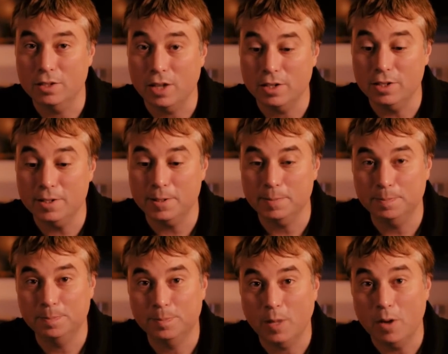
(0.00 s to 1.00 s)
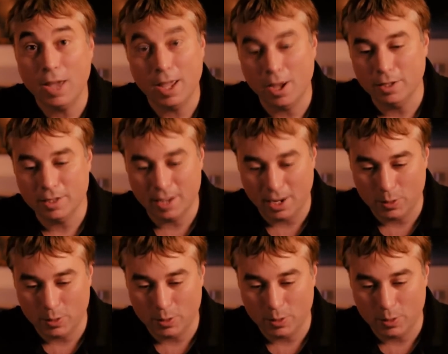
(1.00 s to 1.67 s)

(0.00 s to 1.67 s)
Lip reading: Star Citizen. Okay, on to the